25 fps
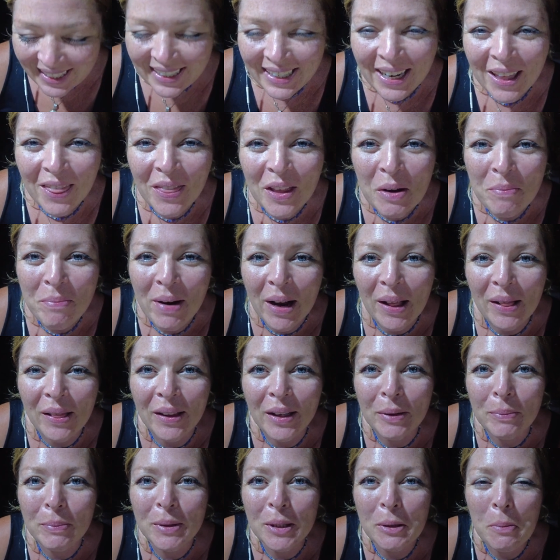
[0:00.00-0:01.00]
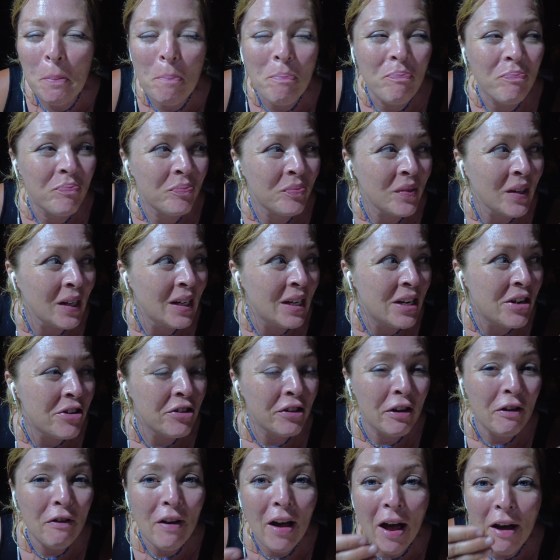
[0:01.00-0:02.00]
I think my lips
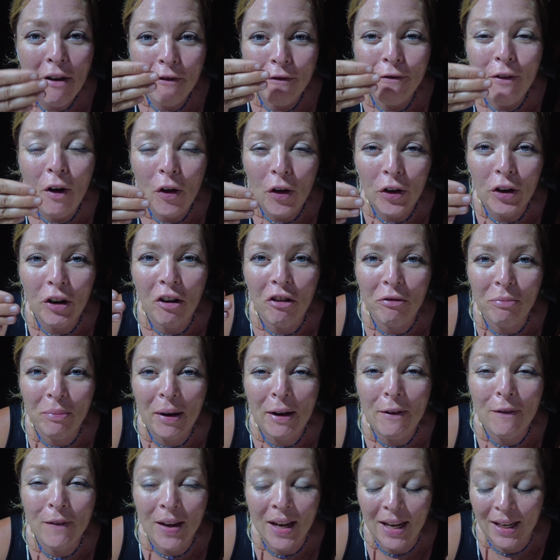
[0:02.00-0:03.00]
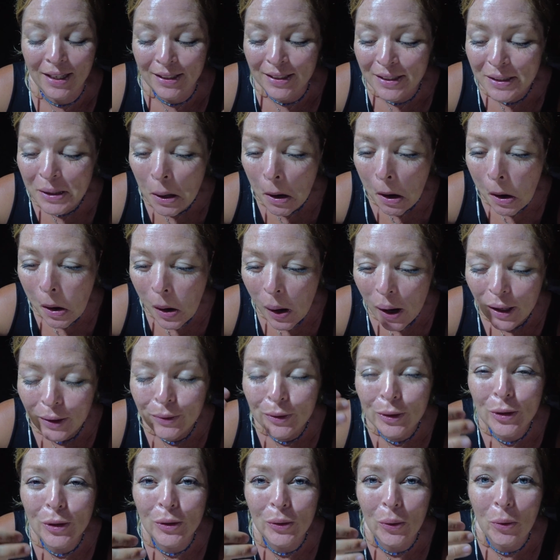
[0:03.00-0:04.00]
nearly have fallen off my face.
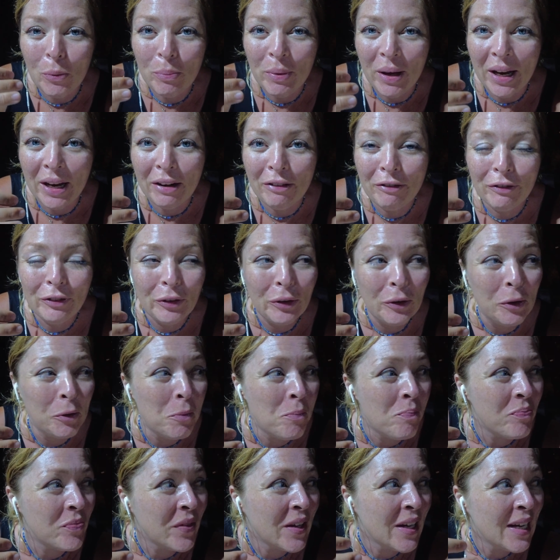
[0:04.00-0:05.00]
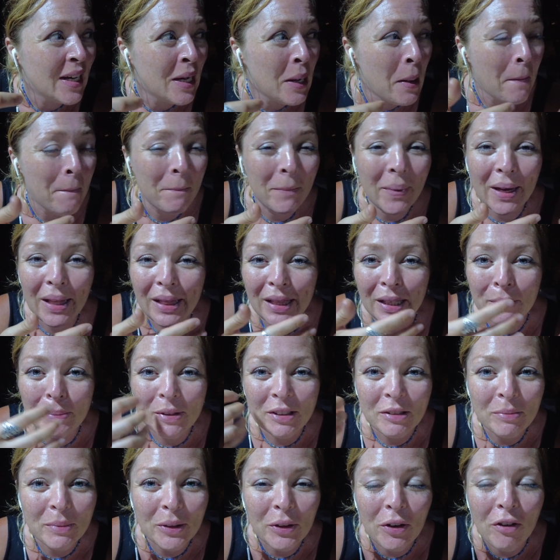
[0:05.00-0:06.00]
It was so painful. My
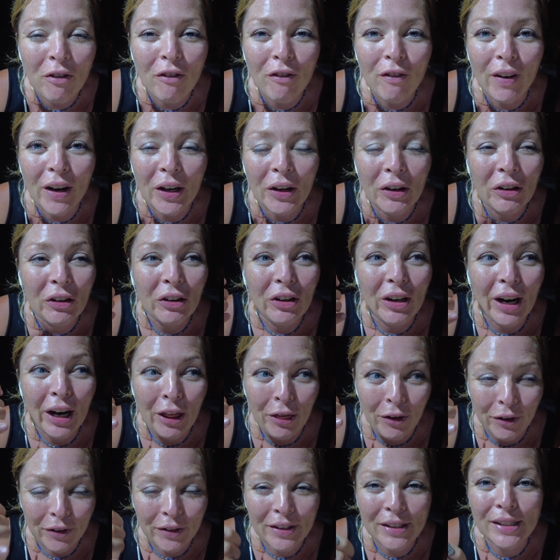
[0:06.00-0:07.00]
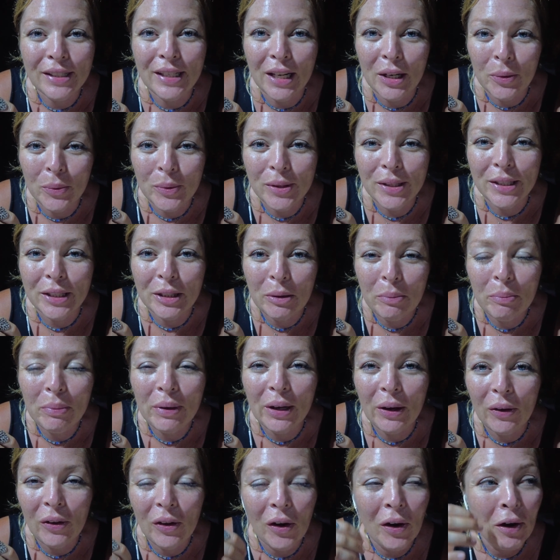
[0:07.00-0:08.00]
lips have been on fire. I thought the skin was gonna
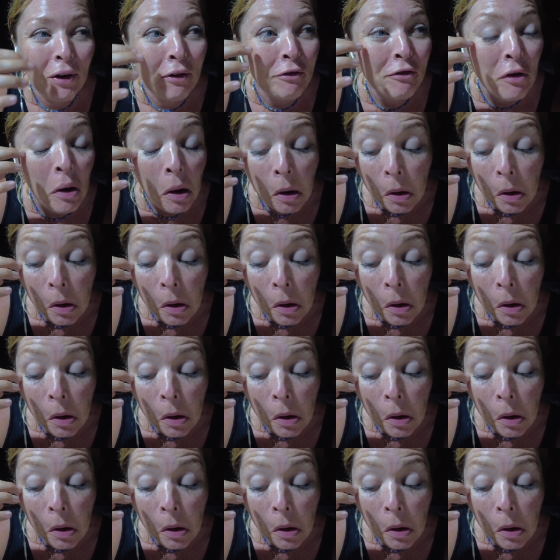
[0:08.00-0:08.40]
peel off.